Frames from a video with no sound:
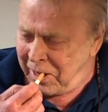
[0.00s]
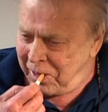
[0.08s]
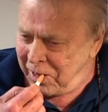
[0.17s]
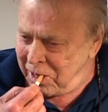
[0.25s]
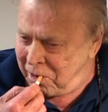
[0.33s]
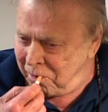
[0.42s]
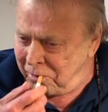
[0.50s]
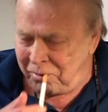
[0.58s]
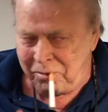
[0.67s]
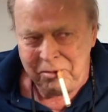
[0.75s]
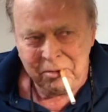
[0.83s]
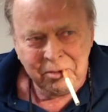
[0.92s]
what
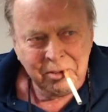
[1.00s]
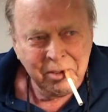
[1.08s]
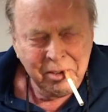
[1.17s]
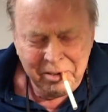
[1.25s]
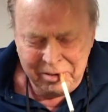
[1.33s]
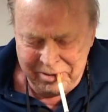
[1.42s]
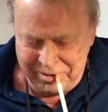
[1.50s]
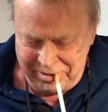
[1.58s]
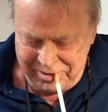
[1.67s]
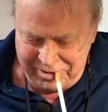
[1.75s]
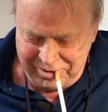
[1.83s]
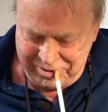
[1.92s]
about the
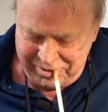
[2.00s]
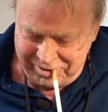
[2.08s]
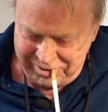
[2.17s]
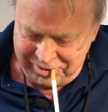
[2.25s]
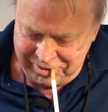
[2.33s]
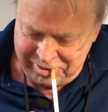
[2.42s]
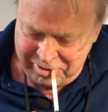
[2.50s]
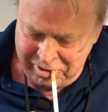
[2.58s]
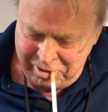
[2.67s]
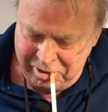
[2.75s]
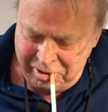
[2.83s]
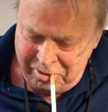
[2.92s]
uh, the
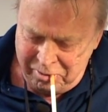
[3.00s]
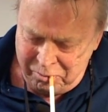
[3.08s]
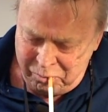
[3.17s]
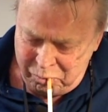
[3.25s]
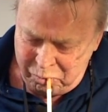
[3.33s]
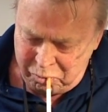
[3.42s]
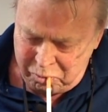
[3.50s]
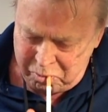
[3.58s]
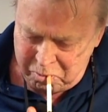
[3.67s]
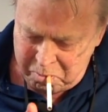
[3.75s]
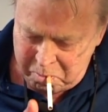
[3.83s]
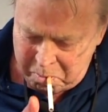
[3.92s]
impact you think of
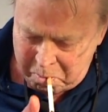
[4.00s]
uh,